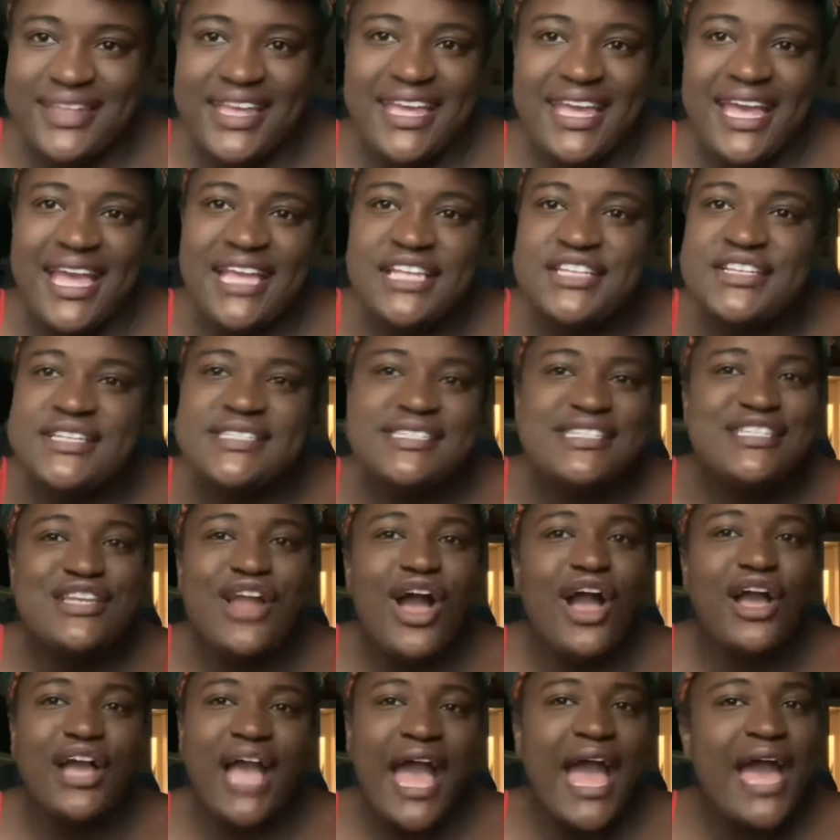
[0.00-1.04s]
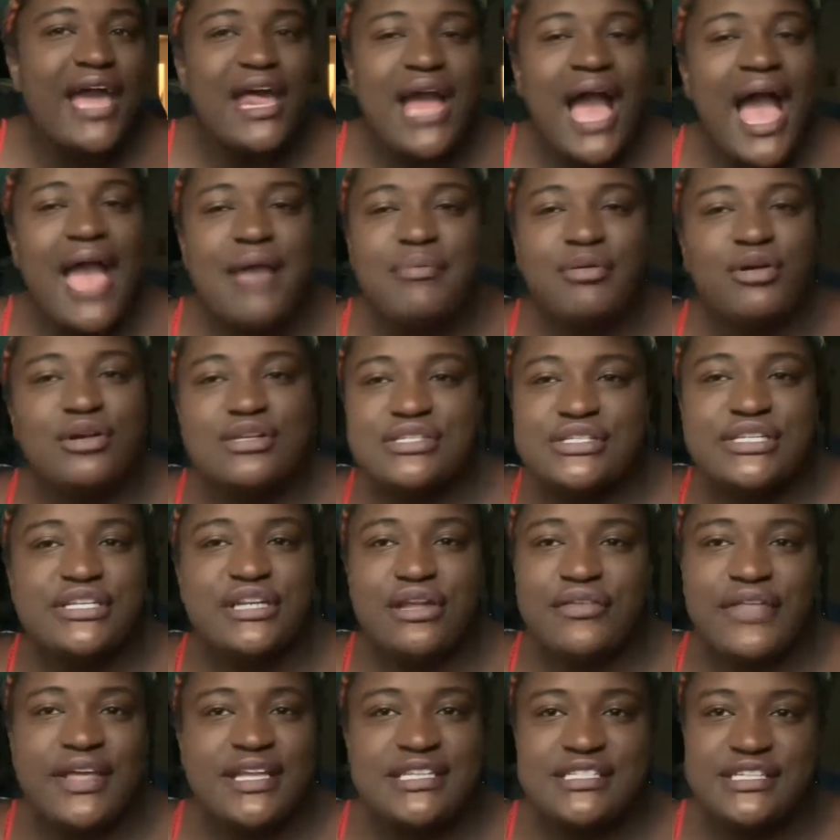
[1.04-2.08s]
it's just not, I personally don't
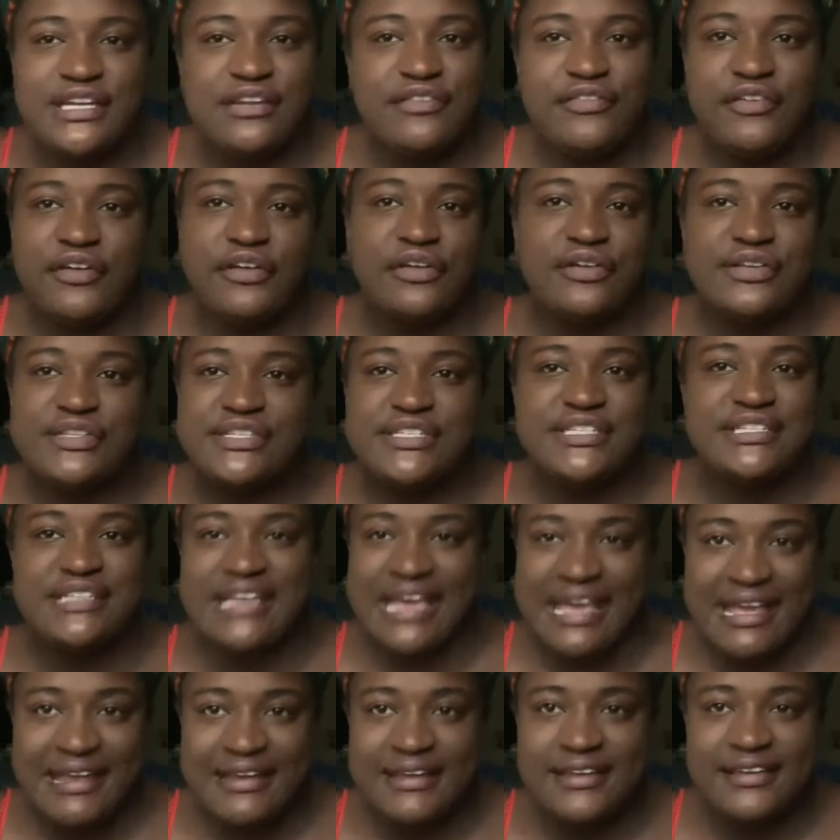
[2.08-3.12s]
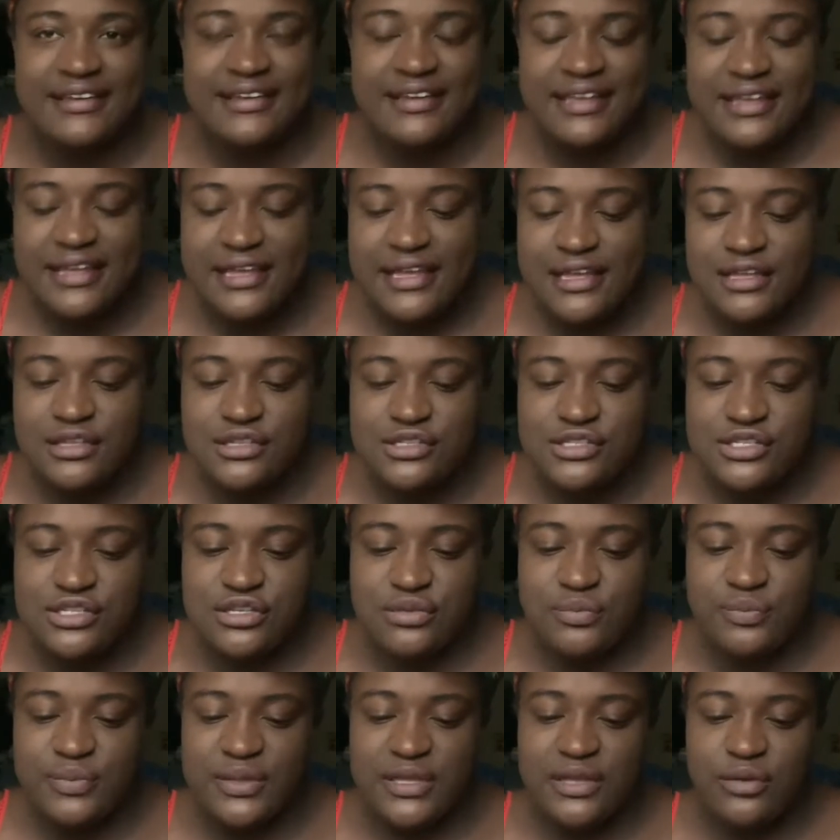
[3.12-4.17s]
think it's good for your skin to
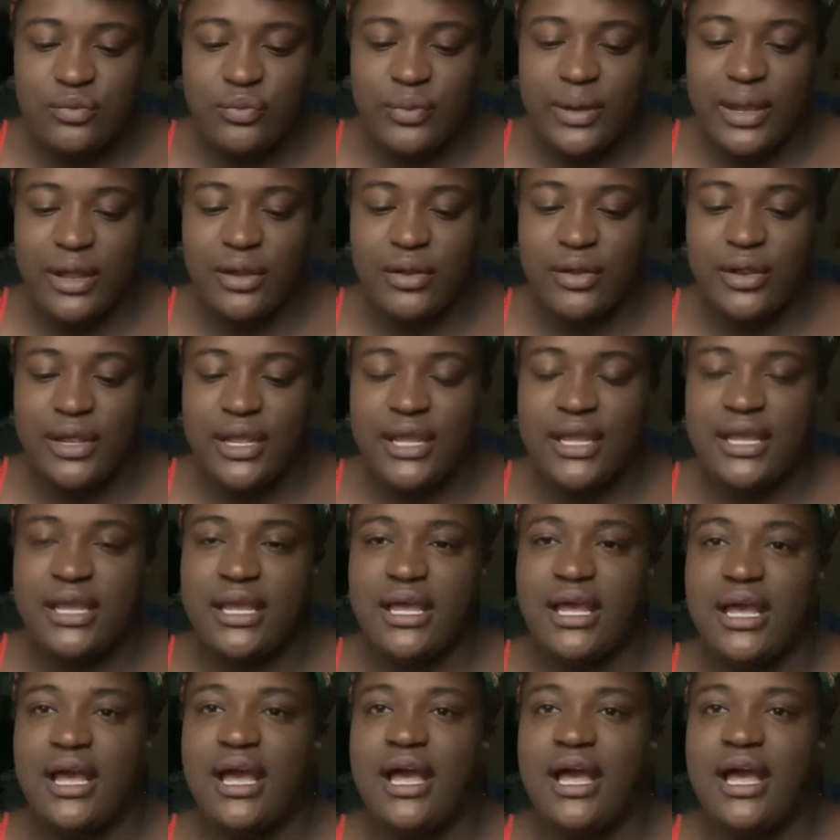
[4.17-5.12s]
be wearing